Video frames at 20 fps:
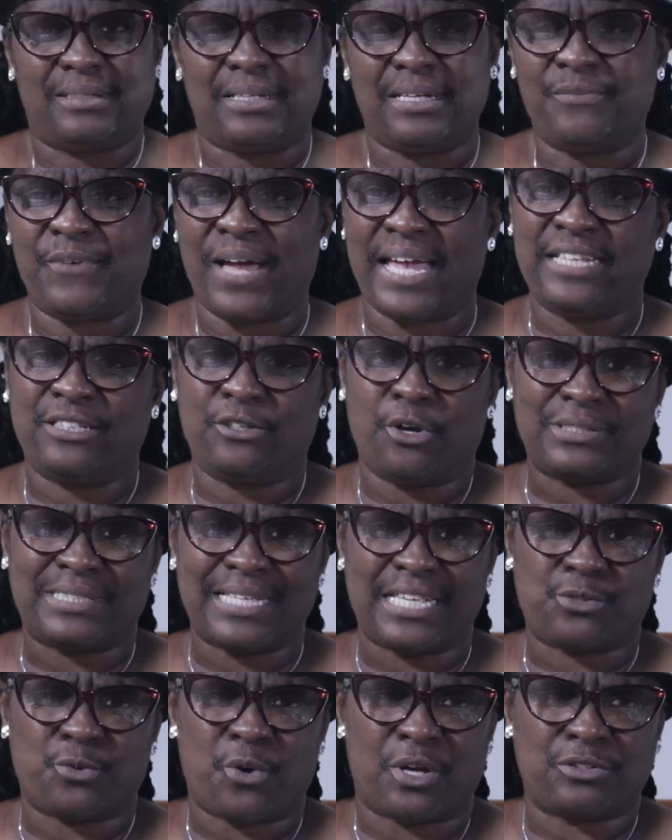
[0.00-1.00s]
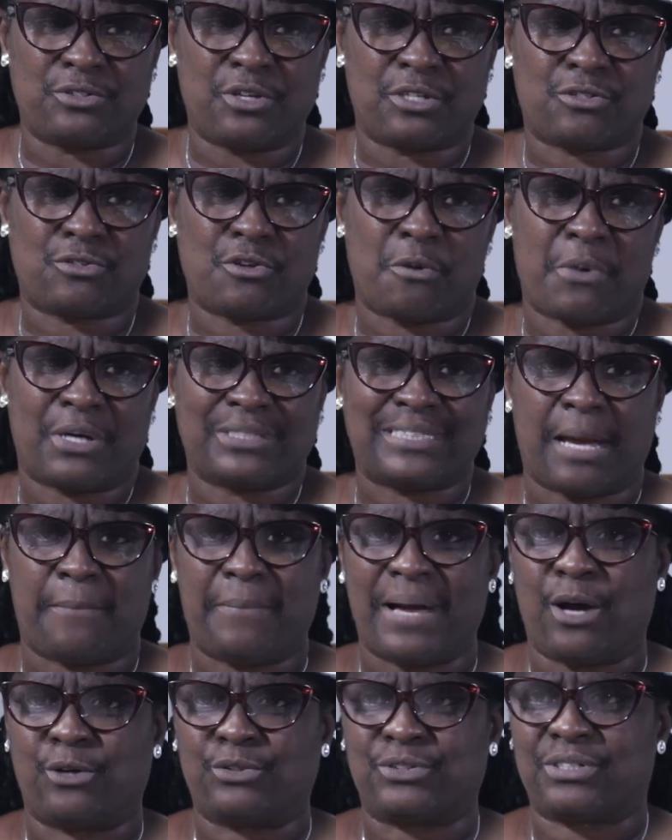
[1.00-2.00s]
Even in those days, it was not so much
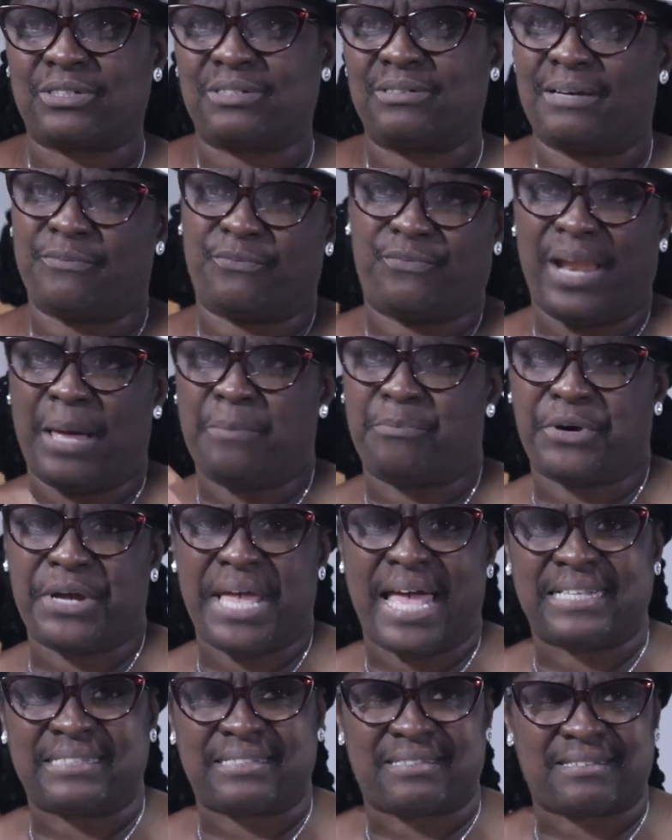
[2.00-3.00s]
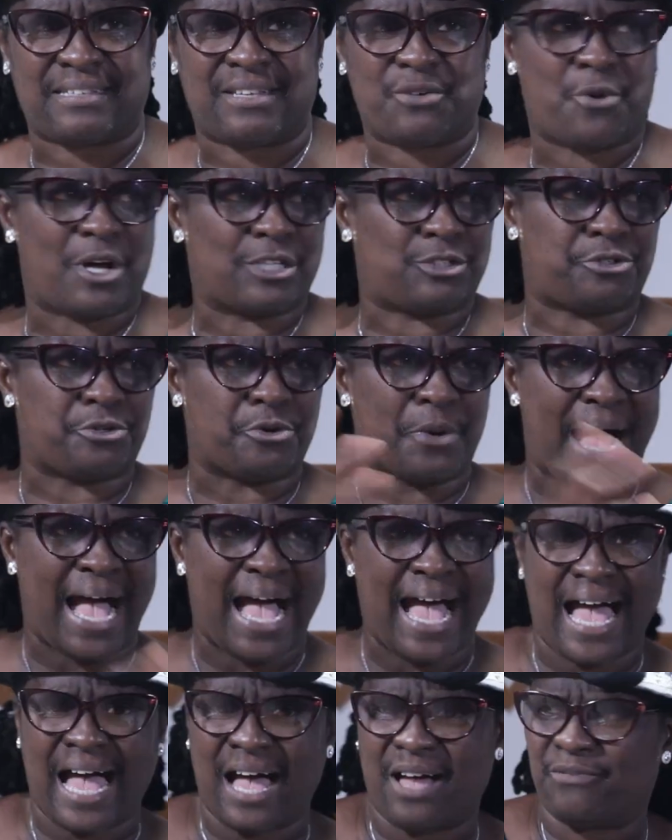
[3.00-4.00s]
about flamboyancy, what you
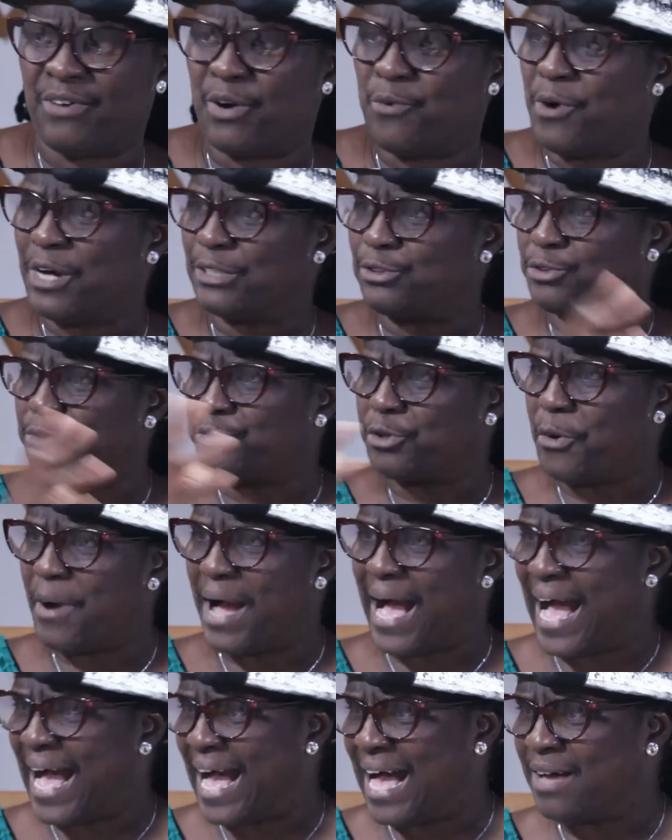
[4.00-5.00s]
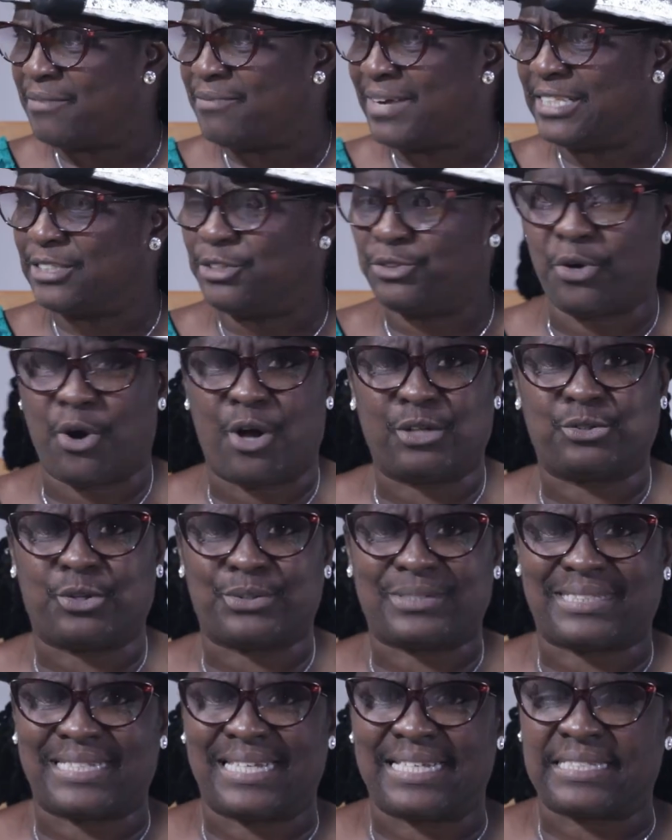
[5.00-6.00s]
have or what you don't have, and you know, all
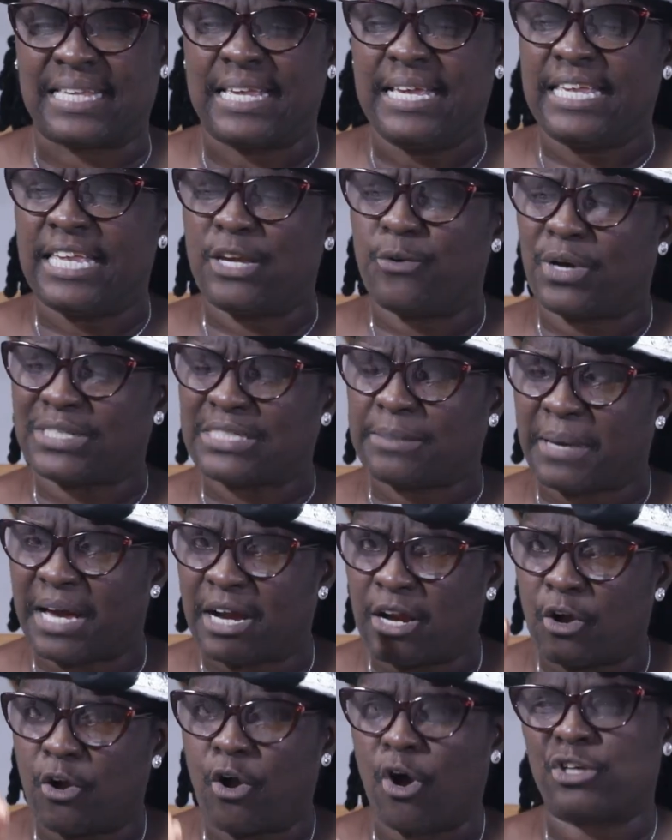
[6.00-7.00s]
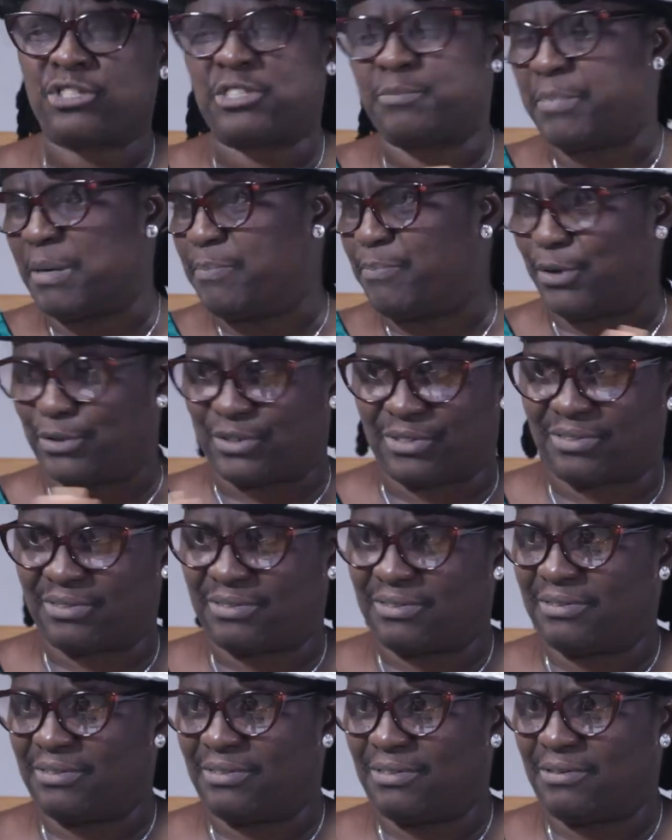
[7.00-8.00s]
those things. It was about God's
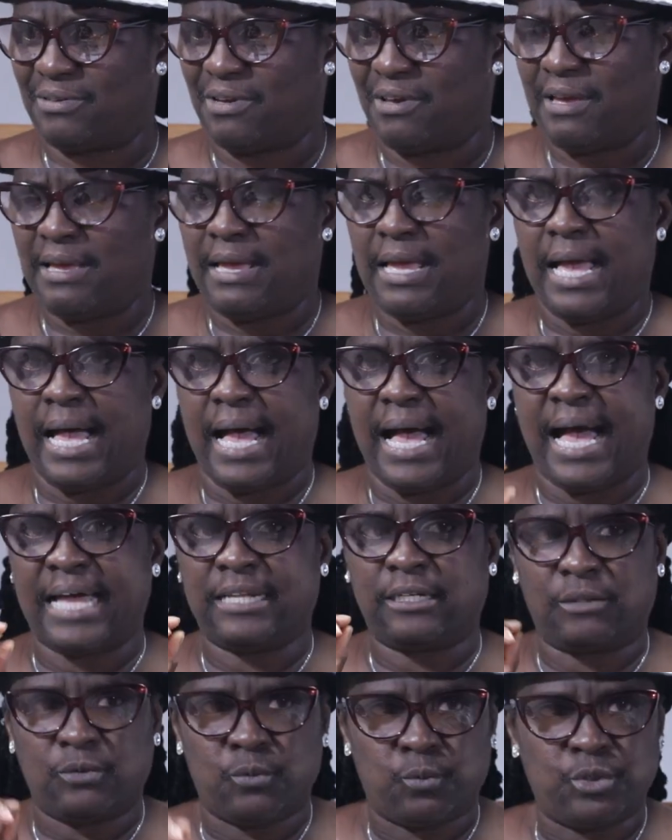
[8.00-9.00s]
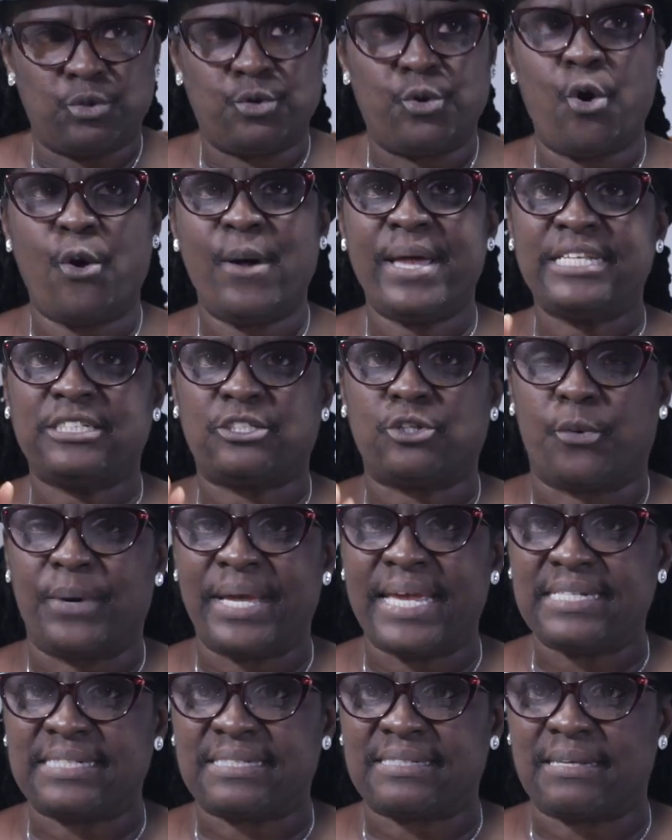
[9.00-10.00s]
purpose. And you go into
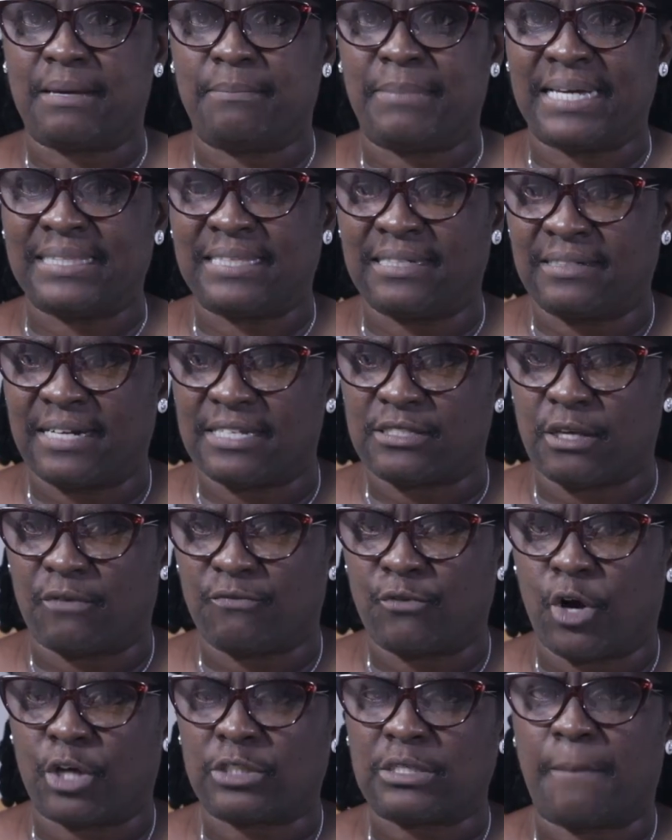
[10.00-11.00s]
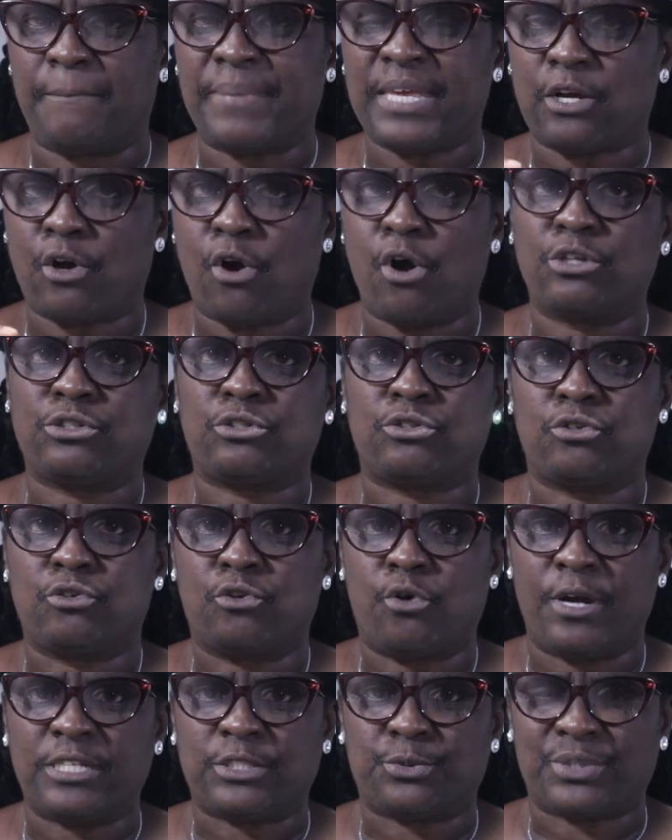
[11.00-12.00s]
it by the grace of God, because you
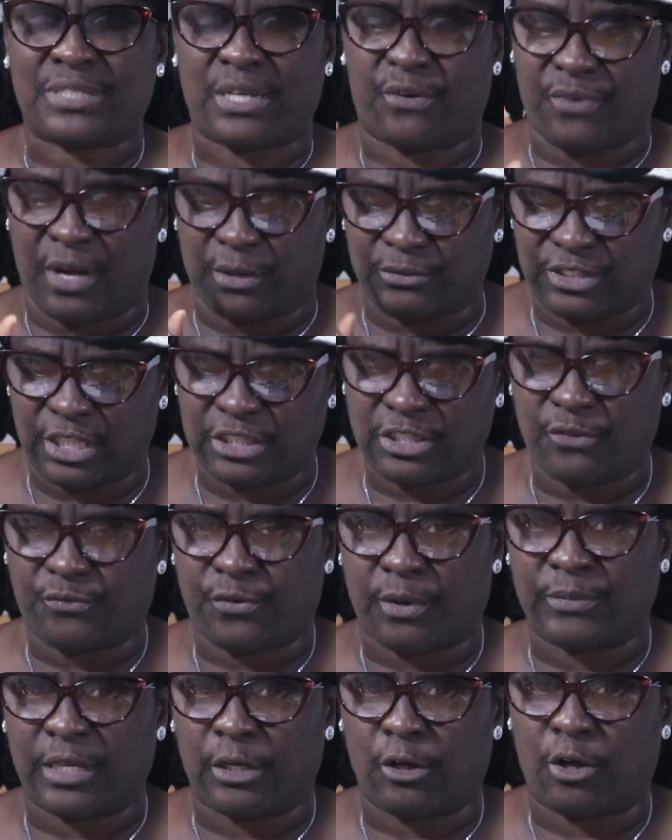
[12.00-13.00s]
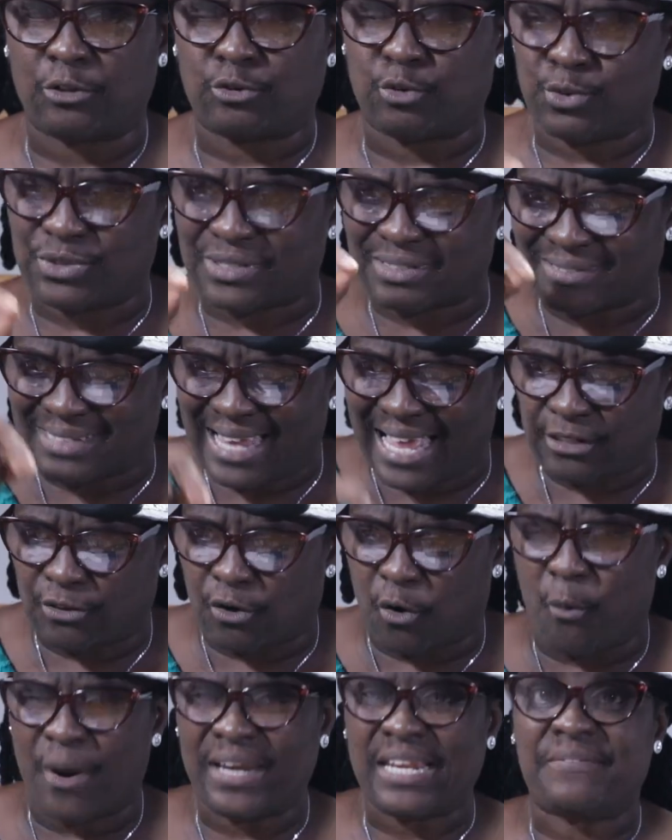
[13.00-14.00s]
go into it, the foundation from the Lord, you stand
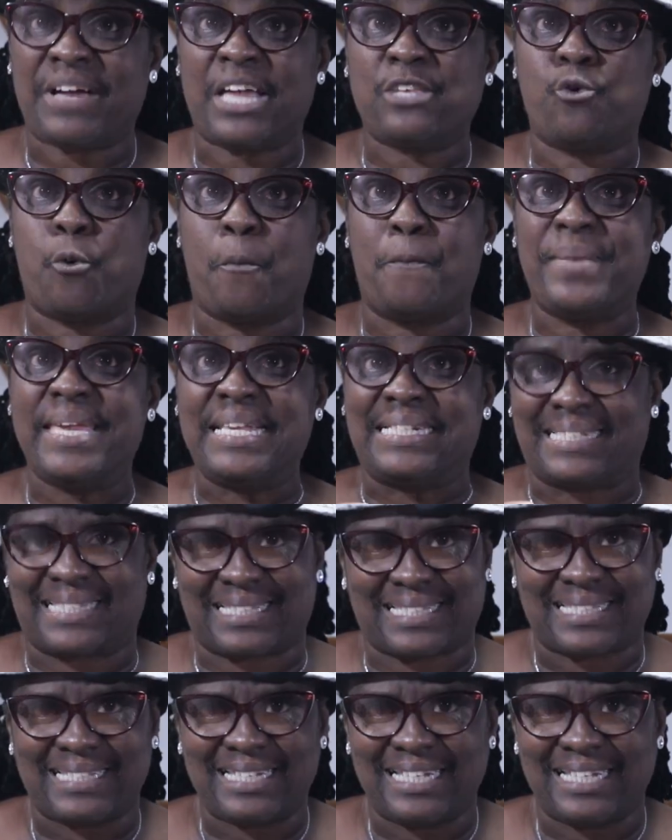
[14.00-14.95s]
on whatever you meet.